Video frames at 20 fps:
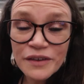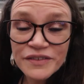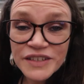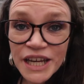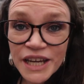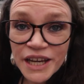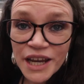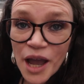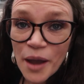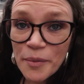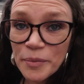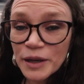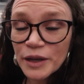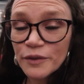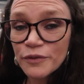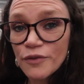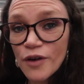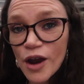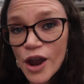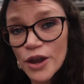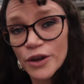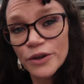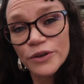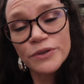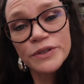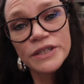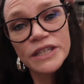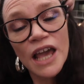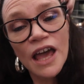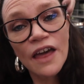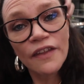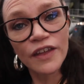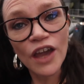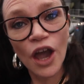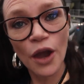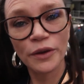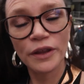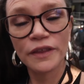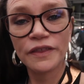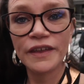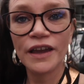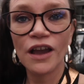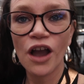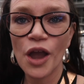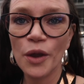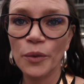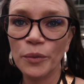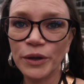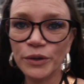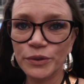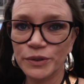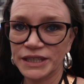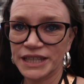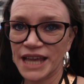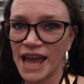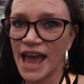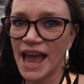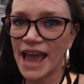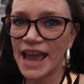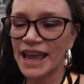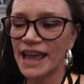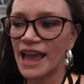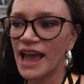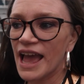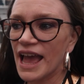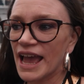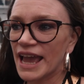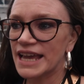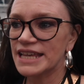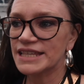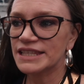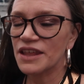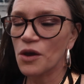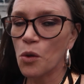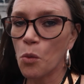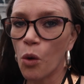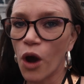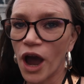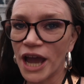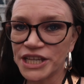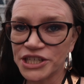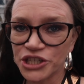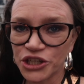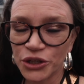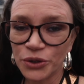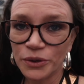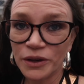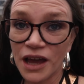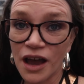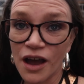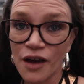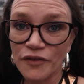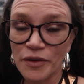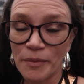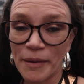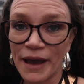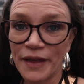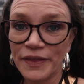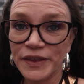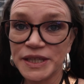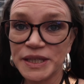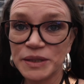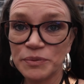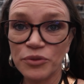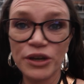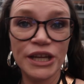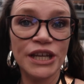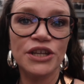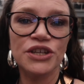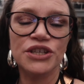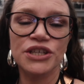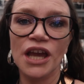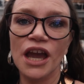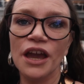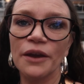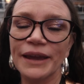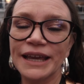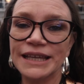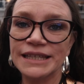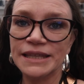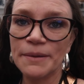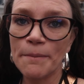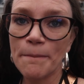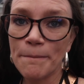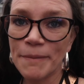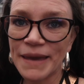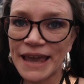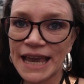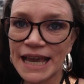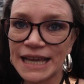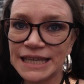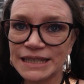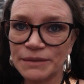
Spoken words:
So I've done a couple of rows. The only thing I will say is that what I do love about the spring show is the big